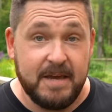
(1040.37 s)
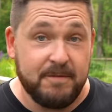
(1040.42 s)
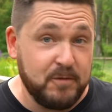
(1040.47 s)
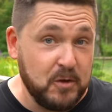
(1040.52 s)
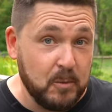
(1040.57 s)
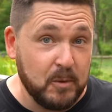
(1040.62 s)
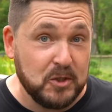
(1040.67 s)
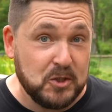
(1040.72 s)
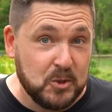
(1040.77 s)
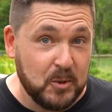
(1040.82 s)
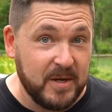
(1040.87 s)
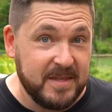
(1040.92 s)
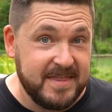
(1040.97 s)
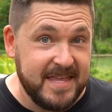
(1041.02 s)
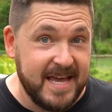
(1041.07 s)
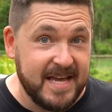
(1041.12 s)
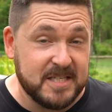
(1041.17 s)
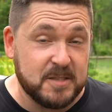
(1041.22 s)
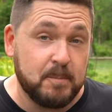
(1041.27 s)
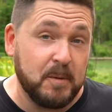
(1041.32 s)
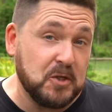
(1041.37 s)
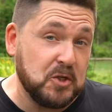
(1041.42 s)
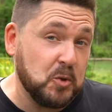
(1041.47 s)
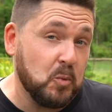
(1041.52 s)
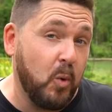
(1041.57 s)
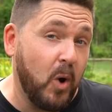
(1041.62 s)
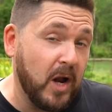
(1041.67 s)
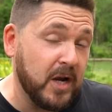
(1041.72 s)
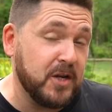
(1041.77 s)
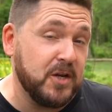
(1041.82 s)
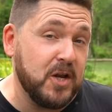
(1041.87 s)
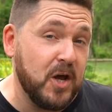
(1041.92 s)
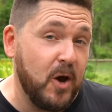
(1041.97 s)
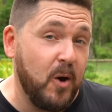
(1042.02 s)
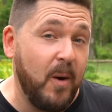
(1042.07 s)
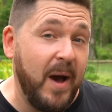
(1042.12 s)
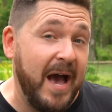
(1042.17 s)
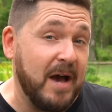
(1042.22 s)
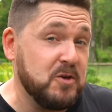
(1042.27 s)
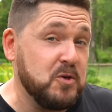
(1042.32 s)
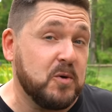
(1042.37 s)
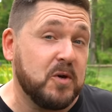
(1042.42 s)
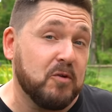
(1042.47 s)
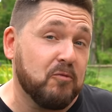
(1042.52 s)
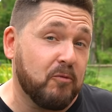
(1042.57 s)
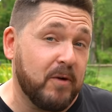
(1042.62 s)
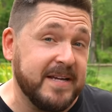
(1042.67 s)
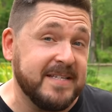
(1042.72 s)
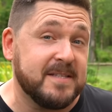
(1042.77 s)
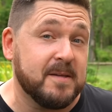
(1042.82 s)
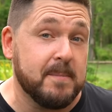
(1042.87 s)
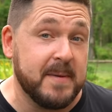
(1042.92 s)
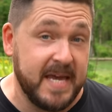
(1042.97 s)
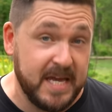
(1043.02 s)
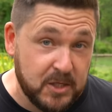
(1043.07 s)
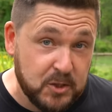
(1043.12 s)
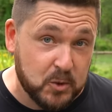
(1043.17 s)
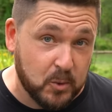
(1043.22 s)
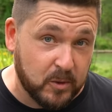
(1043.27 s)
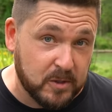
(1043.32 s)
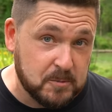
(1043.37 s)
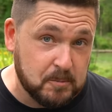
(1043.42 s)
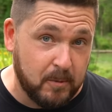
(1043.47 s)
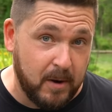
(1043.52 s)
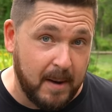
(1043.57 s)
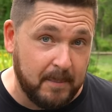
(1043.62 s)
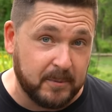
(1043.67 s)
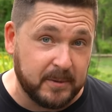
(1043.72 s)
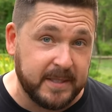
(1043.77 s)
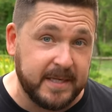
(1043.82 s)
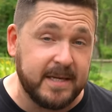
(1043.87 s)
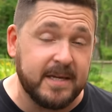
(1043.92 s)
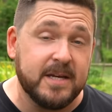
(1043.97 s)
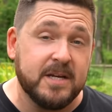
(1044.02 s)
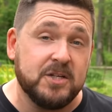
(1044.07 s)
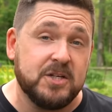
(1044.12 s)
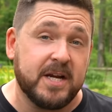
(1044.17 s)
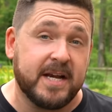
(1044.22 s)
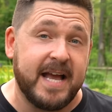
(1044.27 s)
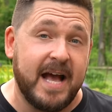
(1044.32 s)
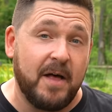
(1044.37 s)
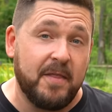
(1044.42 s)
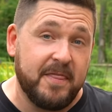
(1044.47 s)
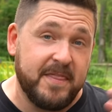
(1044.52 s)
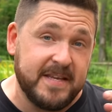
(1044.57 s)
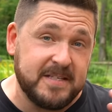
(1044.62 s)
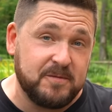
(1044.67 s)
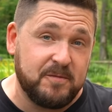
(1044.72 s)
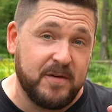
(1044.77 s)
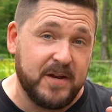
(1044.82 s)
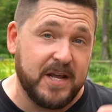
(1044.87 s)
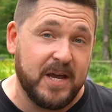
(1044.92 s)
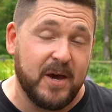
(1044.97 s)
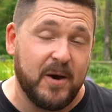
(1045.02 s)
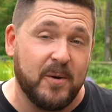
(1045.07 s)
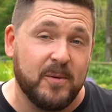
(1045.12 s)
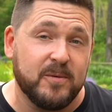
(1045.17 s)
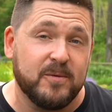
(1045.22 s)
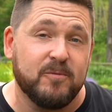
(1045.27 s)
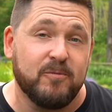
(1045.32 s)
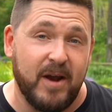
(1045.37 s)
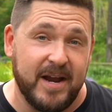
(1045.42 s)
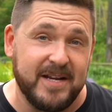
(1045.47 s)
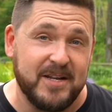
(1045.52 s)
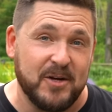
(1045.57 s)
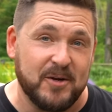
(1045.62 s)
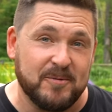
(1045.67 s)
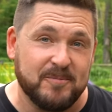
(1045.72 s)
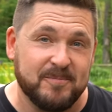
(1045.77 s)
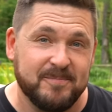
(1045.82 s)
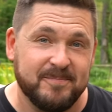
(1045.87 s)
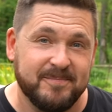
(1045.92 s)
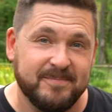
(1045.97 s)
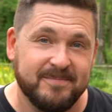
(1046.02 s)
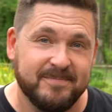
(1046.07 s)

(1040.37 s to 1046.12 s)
If you enjoyed this, but you wanna know how you can raise them indoors properly, check out this video right here.